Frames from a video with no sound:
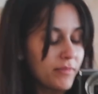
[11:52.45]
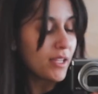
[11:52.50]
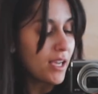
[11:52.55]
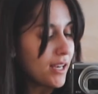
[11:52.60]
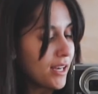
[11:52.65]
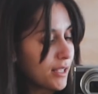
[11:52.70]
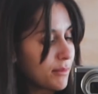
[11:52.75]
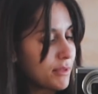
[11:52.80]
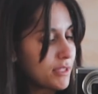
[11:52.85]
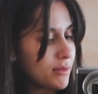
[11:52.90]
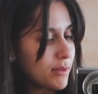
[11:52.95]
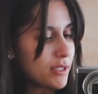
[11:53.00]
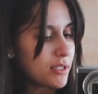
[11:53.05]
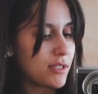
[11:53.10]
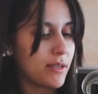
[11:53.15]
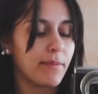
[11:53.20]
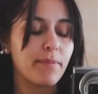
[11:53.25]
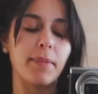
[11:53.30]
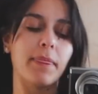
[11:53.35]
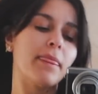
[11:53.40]
I like me
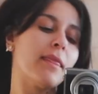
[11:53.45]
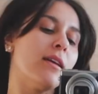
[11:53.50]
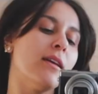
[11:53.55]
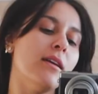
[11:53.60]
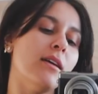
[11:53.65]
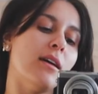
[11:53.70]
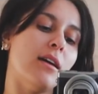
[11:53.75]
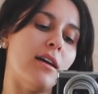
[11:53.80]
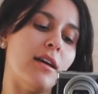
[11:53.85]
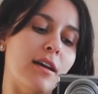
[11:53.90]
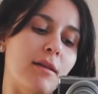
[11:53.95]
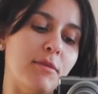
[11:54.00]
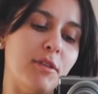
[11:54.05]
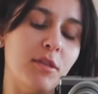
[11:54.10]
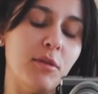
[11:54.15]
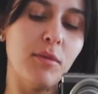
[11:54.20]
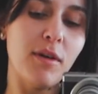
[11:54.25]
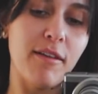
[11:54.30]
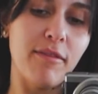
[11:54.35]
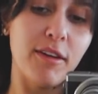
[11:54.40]
sweatshirt. You
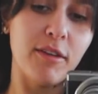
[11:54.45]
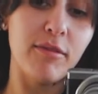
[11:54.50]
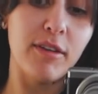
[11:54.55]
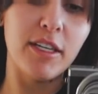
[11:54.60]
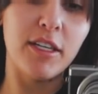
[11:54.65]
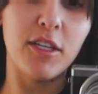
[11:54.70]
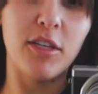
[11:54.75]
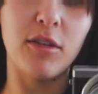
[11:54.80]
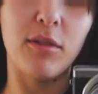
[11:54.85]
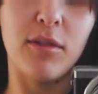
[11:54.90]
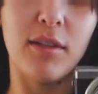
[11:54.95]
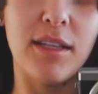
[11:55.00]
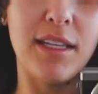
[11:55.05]
know what I find really cute?